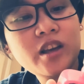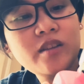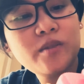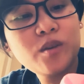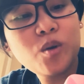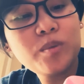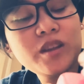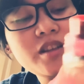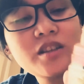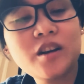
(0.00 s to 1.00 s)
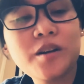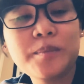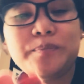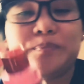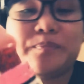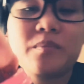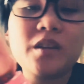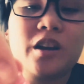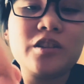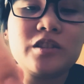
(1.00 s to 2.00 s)
If you open this up,
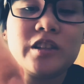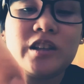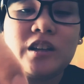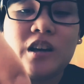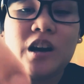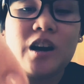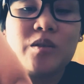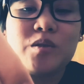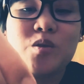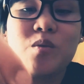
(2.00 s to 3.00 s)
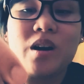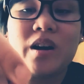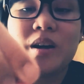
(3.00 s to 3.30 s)
actually, I don't know why,